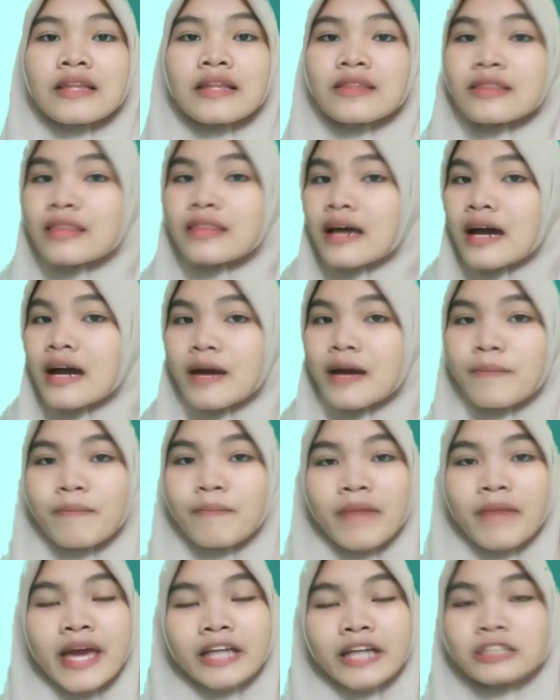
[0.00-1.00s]
that
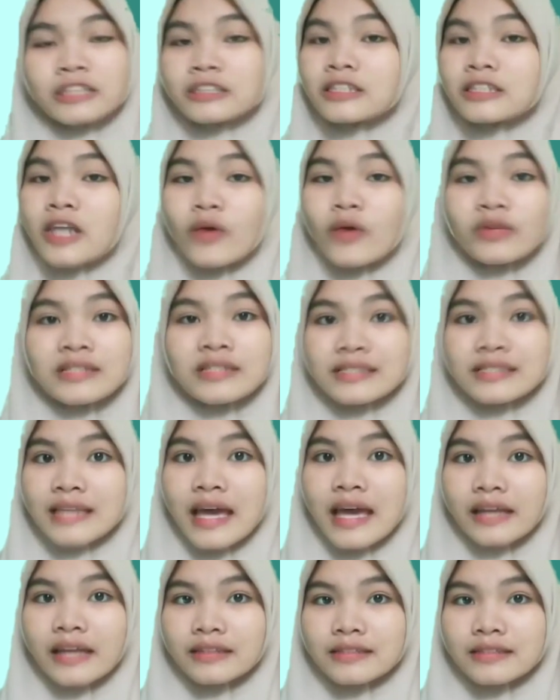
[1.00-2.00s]
makes no
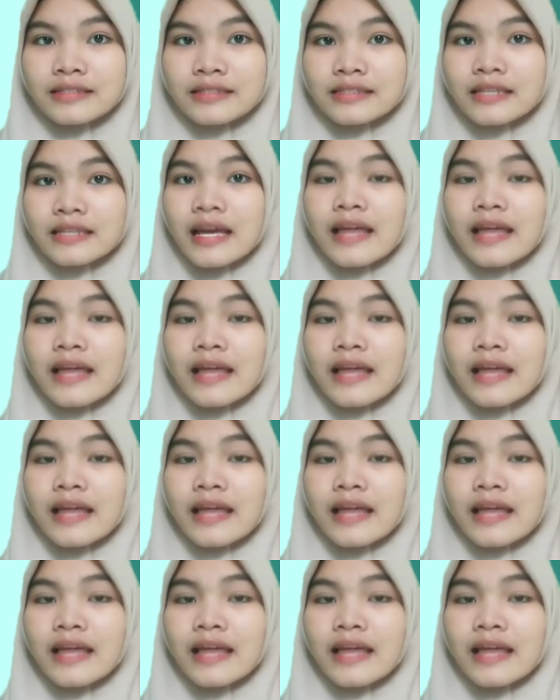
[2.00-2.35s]
sense.